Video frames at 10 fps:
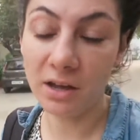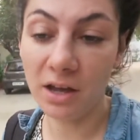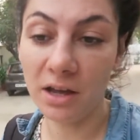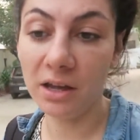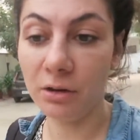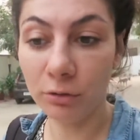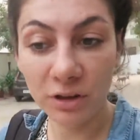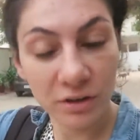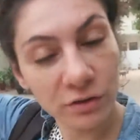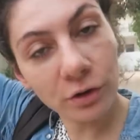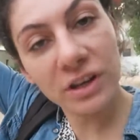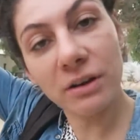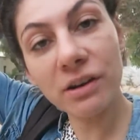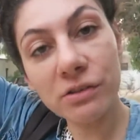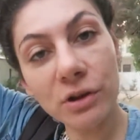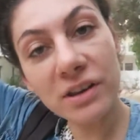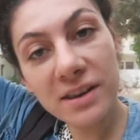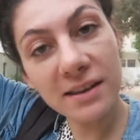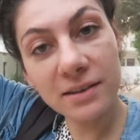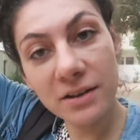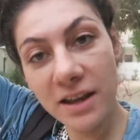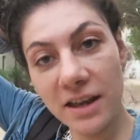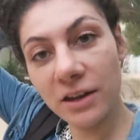I already saw the restaurant yesterday,